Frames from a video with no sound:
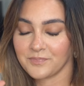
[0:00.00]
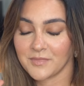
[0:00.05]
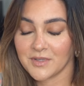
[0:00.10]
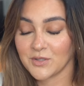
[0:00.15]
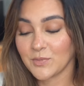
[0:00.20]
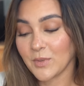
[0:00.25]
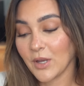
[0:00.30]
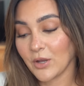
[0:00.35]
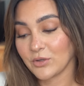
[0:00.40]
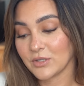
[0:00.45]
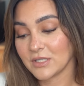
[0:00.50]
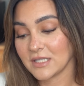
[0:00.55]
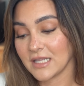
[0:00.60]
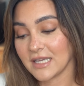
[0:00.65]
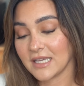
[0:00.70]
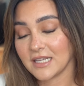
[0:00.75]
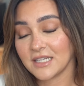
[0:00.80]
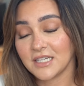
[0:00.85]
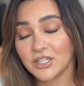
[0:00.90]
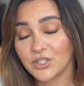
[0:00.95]
smells
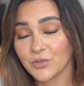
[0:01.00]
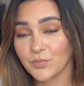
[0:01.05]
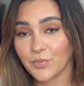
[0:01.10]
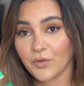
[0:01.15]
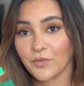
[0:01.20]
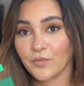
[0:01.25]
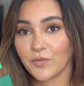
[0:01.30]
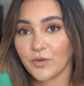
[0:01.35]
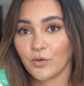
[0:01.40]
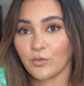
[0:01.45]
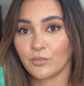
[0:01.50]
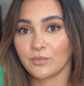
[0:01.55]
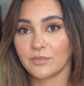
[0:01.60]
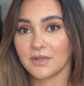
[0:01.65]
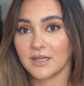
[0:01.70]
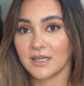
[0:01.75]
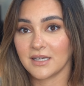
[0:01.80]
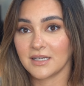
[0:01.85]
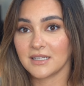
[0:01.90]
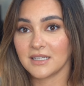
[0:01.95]
like a niche perfume,
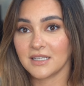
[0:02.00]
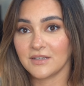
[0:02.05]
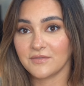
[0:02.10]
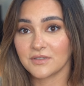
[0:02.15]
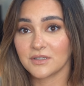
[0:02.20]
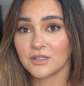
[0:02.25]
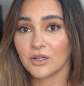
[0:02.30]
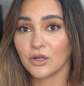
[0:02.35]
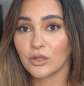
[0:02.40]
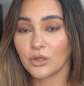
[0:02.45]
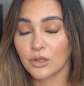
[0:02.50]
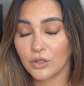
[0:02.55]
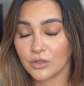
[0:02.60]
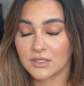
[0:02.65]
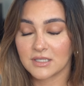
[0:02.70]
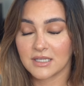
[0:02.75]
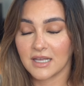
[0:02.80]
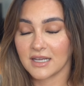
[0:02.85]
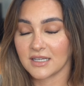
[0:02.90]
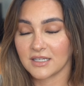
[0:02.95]
and it even
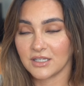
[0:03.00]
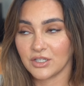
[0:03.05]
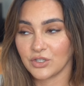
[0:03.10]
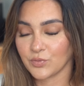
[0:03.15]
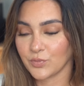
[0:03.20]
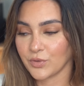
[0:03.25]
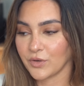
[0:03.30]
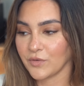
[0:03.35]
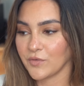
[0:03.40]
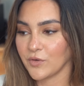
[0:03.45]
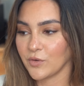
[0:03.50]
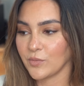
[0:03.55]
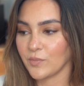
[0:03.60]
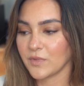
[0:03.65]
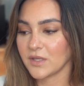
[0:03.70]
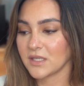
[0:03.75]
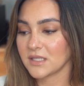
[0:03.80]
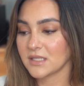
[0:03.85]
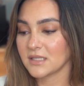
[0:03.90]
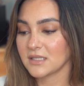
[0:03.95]
looks like a niche perfume.
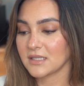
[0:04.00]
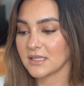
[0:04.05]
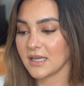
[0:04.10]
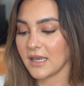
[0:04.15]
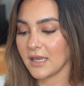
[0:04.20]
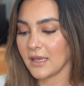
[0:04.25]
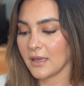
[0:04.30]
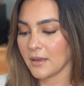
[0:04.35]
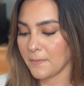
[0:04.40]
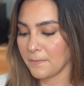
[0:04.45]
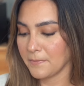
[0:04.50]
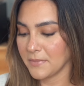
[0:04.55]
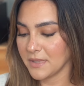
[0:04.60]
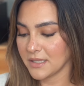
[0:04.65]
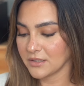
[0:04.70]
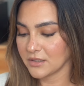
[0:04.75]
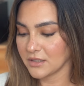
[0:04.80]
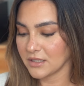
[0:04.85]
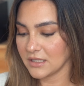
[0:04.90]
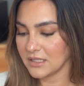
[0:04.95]
This is a
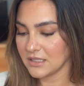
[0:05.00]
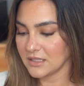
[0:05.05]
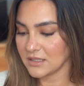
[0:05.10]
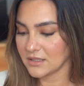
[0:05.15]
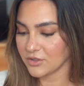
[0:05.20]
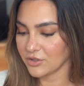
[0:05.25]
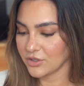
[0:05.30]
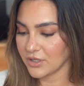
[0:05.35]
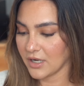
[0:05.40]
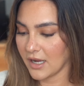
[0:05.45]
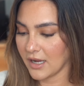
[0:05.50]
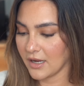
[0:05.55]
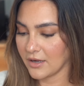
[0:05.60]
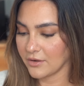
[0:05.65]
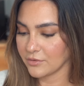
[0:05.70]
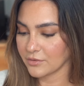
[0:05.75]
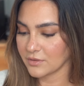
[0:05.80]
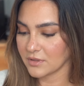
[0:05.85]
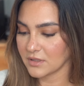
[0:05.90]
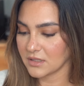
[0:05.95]
Middle Eastern
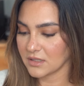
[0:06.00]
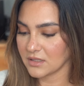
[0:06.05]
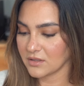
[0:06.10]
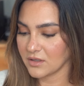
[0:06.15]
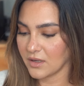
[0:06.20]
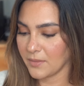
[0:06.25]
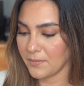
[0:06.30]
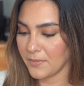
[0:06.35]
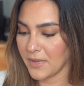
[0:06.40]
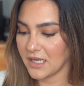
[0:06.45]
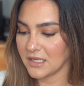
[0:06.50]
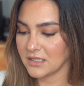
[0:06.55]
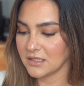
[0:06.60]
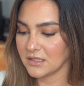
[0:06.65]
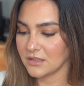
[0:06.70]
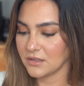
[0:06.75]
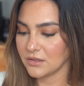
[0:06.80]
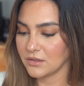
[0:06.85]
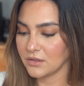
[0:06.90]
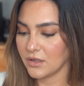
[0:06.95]
house made
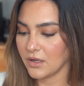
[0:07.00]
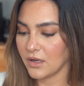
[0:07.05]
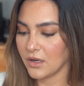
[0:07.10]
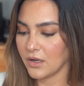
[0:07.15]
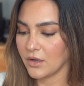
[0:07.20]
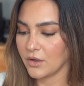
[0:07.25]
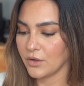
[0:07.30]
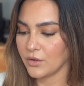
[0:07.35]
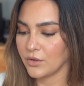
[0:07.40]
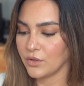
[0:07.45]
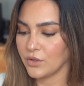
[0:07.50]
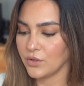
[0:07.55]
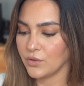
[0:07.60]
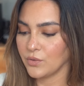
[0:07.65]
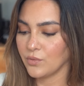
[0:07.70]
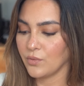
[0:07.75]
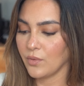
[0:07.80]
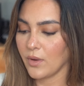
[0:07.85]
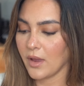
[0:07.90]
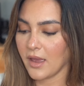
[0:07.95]
in
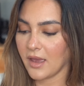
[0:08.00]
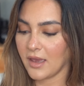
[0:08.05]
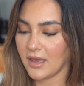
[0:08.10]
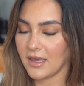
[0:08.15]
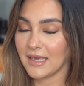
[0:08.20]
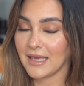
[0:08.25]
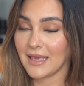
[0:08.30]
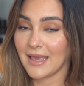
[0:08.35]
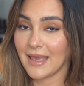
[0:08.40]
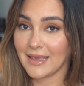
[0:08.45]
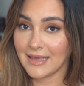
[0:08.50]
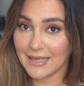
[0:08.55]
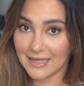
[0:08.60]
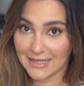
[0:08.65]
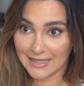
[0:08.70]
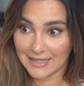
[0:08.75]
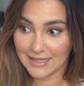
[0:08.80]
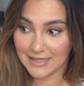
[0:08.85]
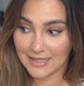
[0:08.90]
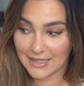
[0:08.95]
UAE.
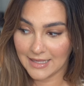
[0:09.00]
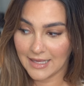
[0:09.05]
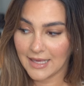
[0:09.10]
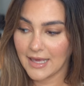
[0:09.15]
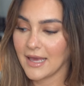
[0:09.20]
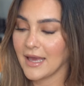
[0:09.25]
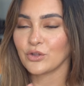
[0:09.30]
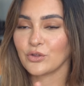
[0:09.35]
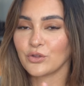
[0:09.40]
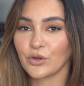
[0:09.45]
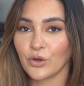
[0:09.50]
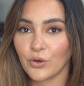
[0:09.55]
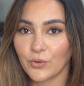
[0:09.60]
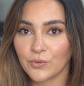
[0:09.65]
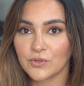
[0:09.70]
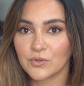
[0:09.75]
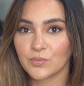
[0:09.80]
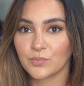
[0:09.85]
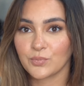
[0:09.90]
Those